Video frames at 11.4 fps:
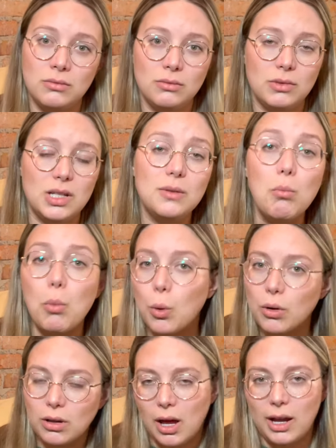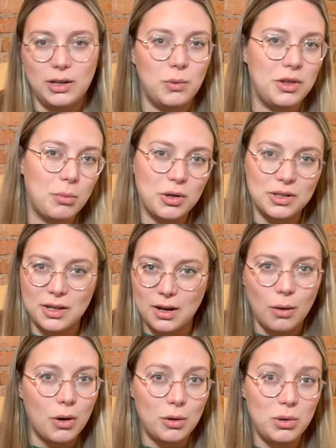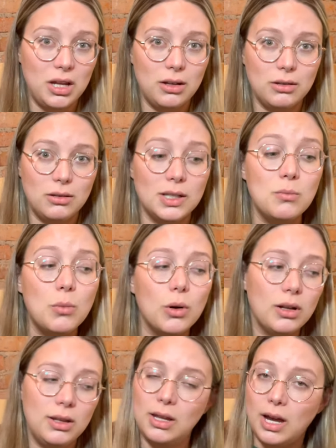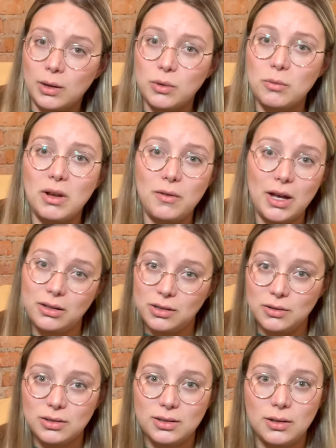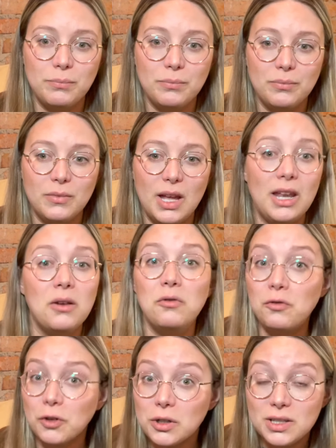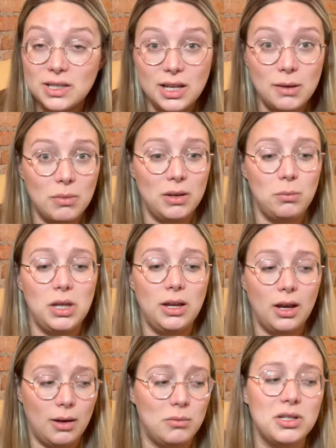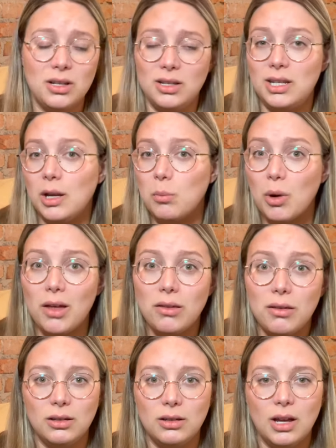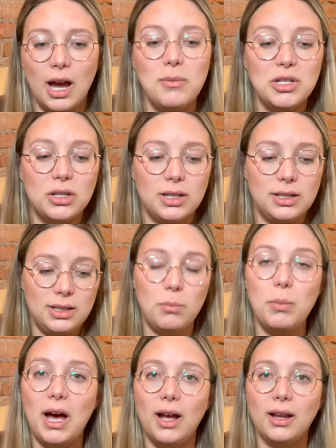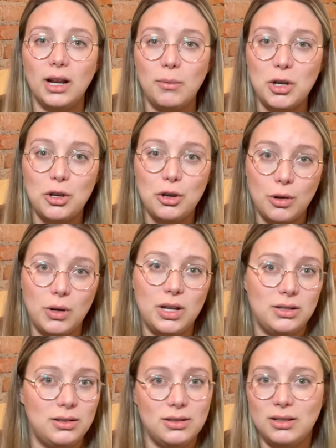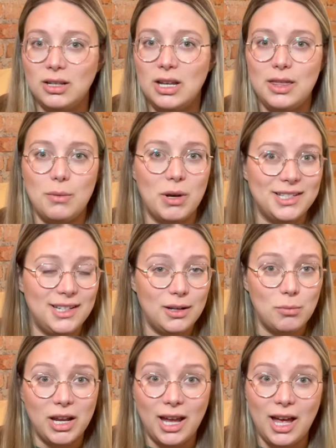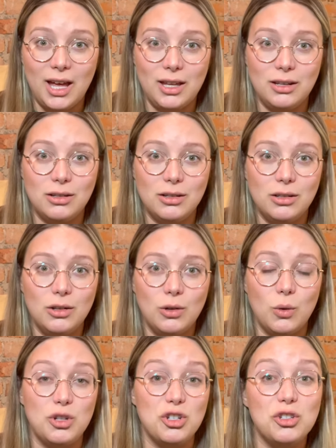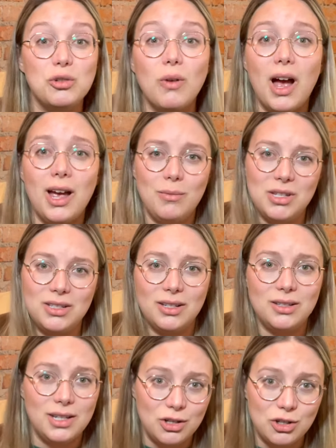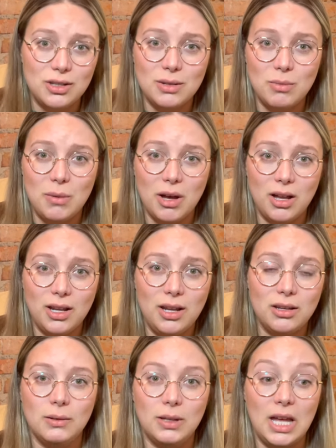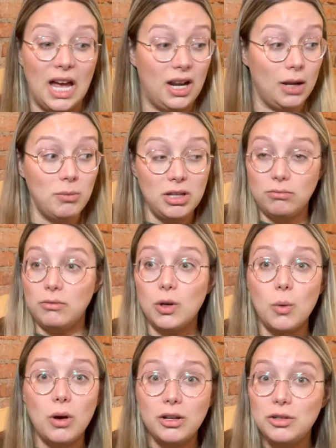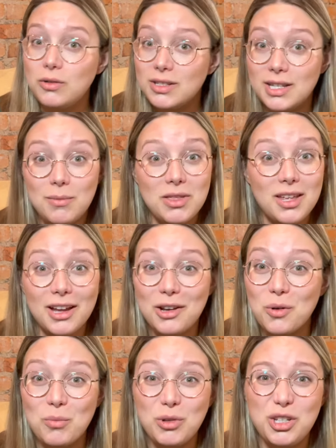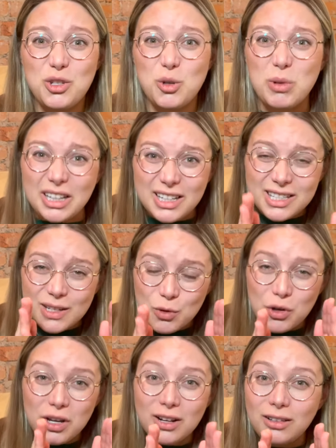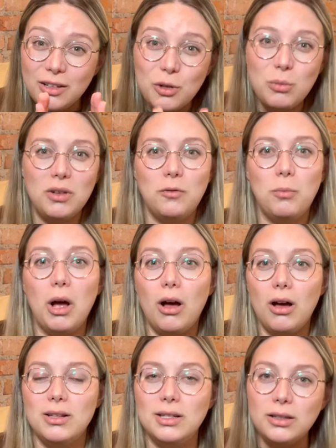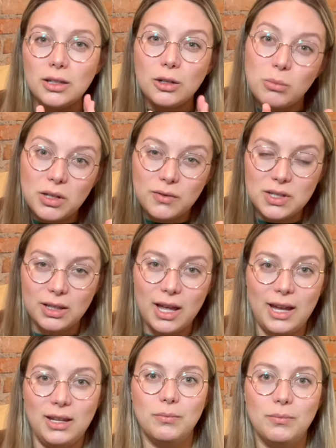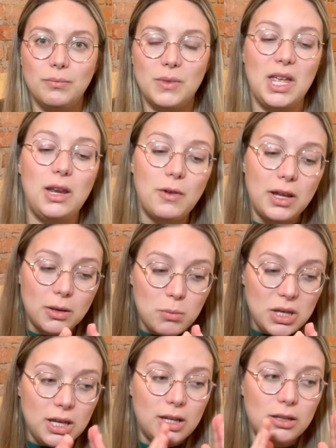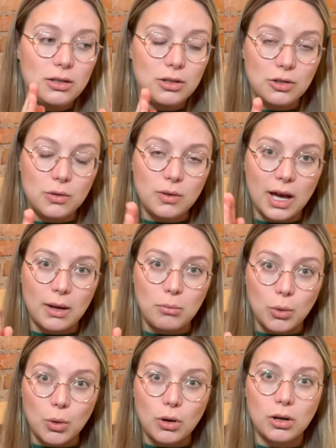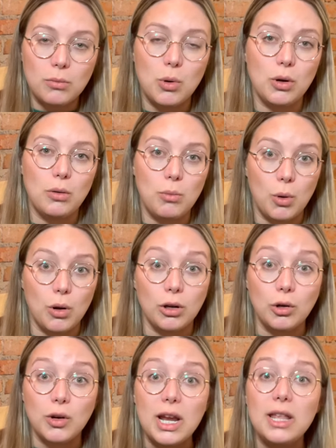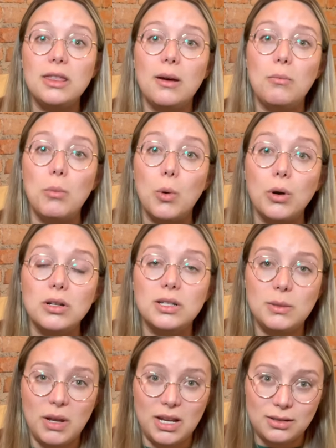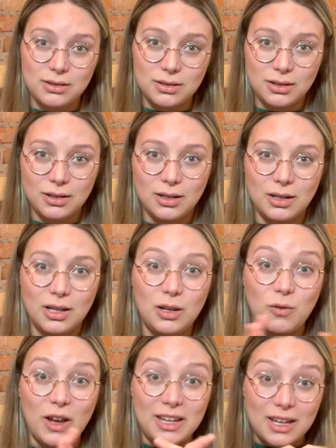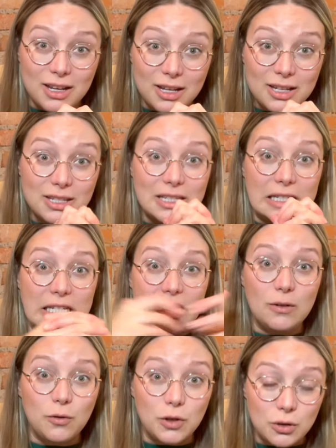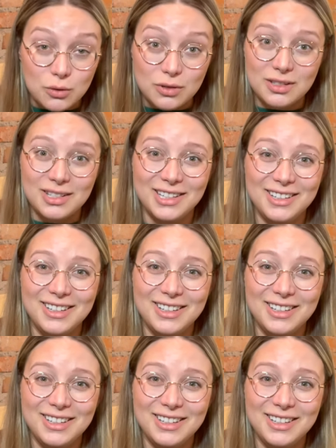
that's more aligned with the person that I want to be, that's more in line with my values? And at first it might be, I'm just going to take a breath. I'm just going to sit back and I'm going to notice the buzzing in my head or describe the sensations in my body. And I might go on and do the same thing I normally do, but at least I've created a little bit of pause, a little bit of delay. And if I can begin to do that more and more and more and create that more space, if I can defuse